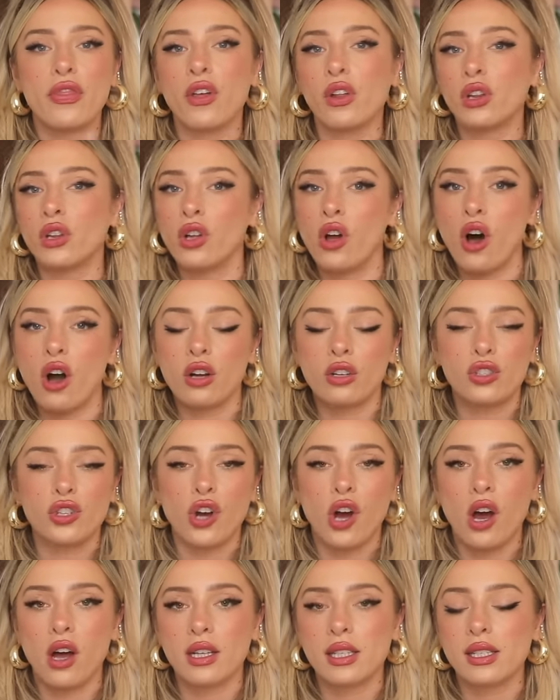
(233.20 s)
the long
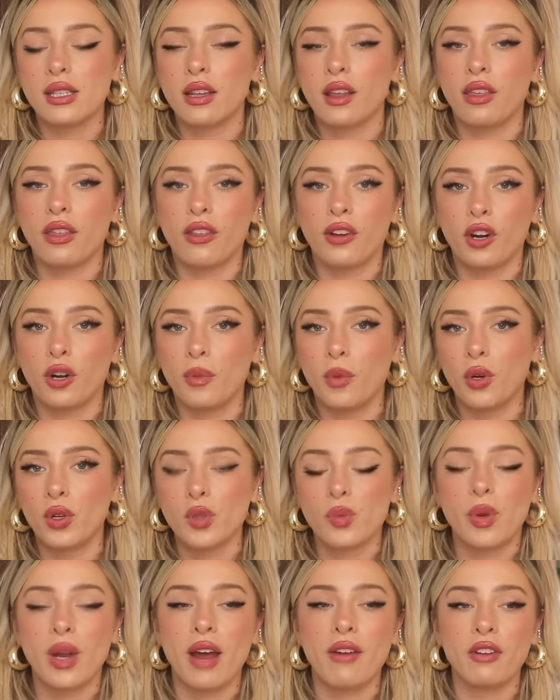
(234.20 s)
johns, the
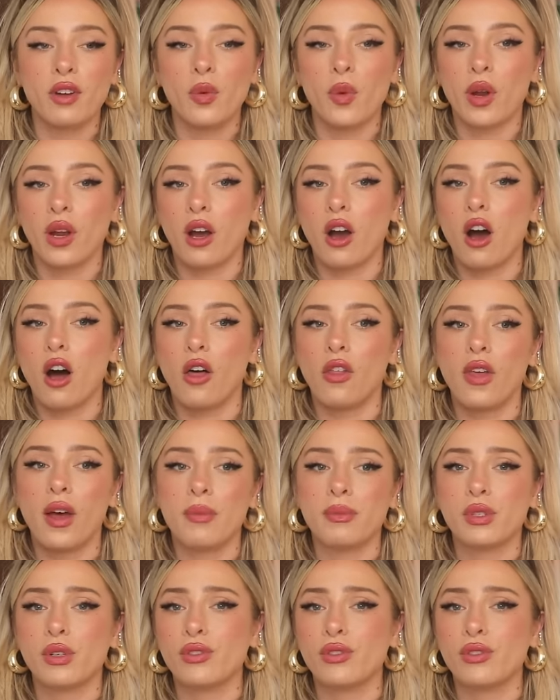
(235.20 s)
thermals, whatever you want to call them.